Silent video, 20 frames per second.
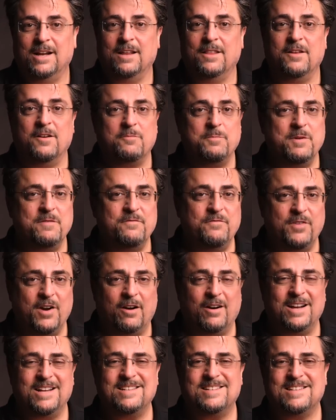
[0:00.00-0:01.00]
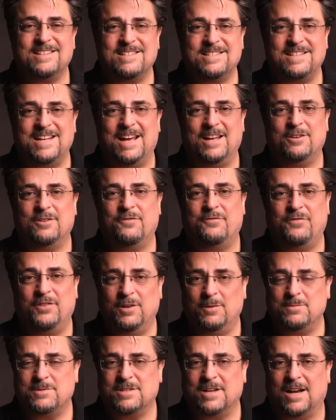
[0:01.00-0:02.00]
And there have been various standard
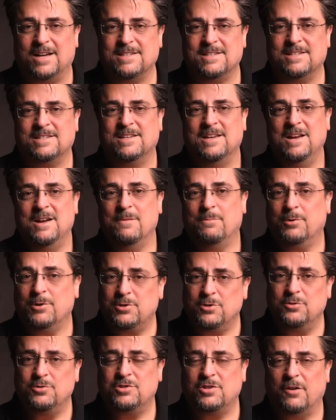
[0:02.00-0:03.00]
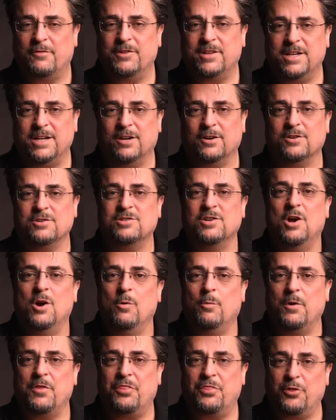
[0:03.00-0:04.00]
film sizes produced over the years,
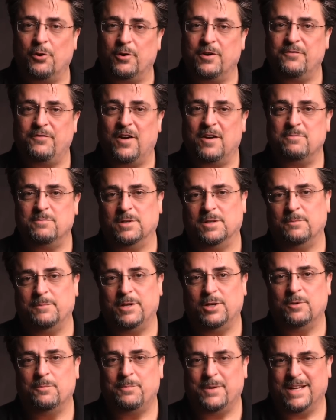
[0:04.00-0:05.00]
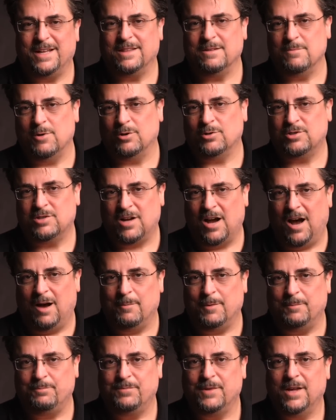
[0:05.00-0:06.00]
with thirty-five millimeter being the most
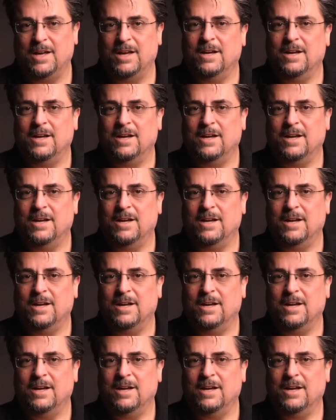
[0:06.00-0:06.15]
common.